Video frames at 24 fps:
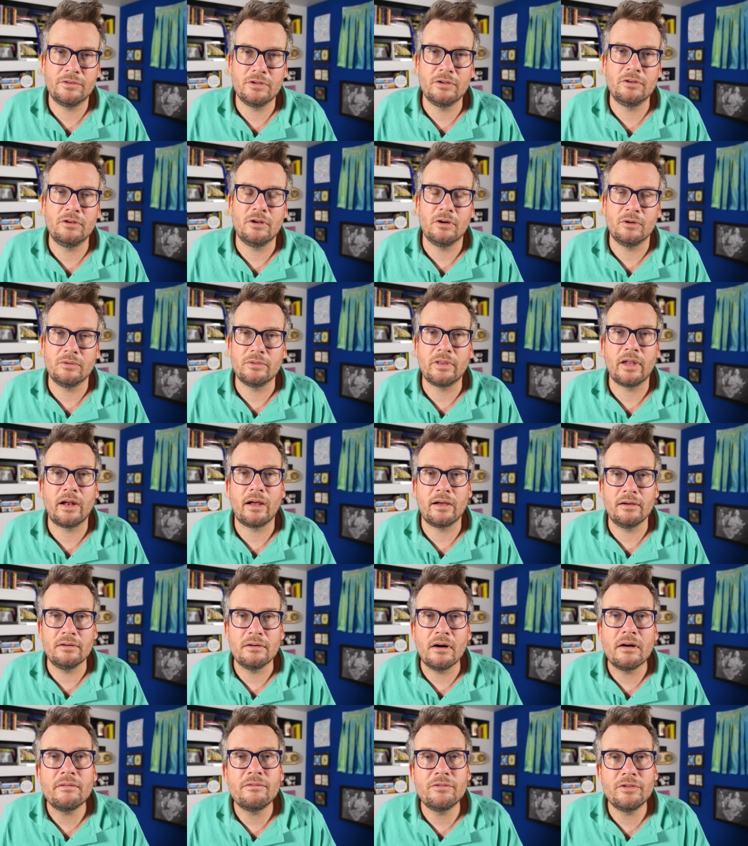to know that I
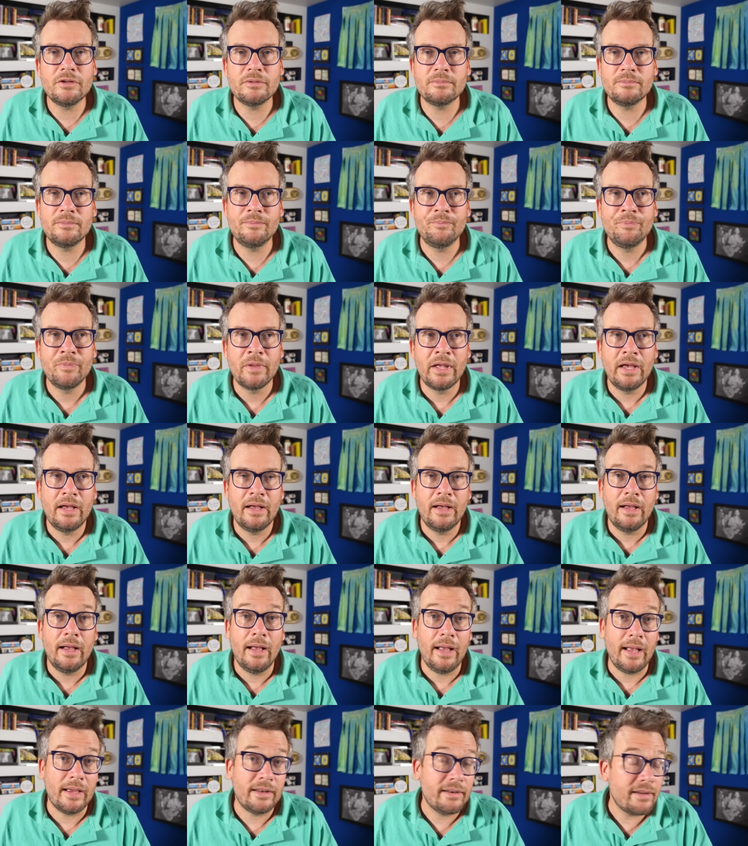love them,
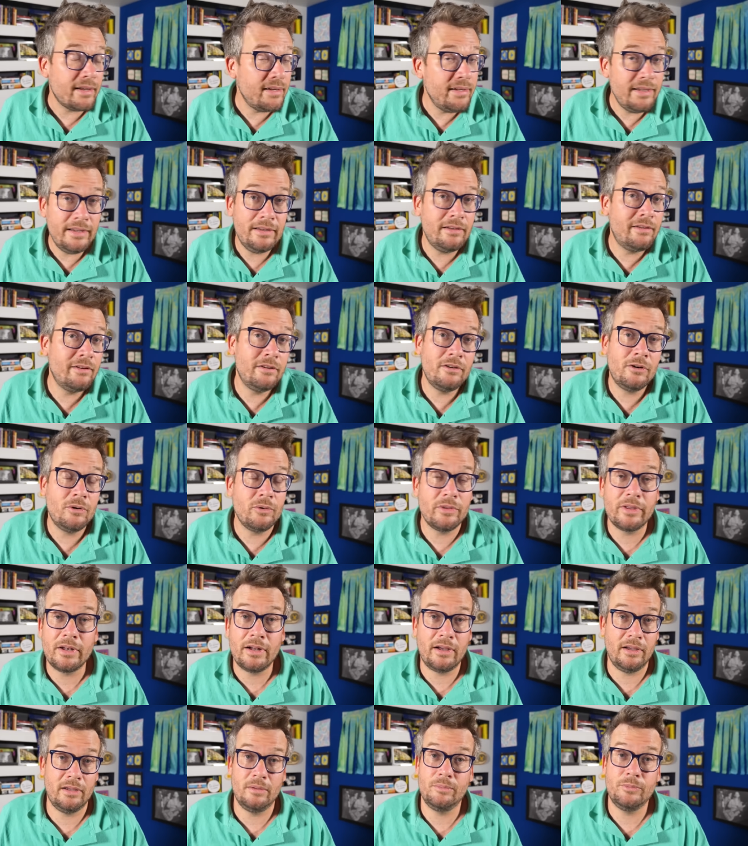and I need to know
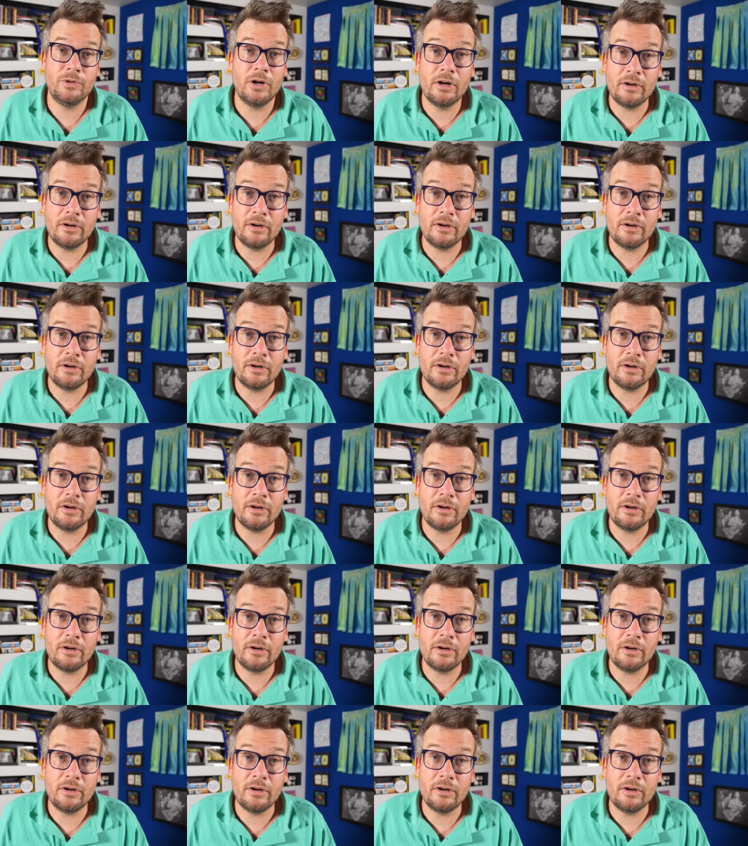that I am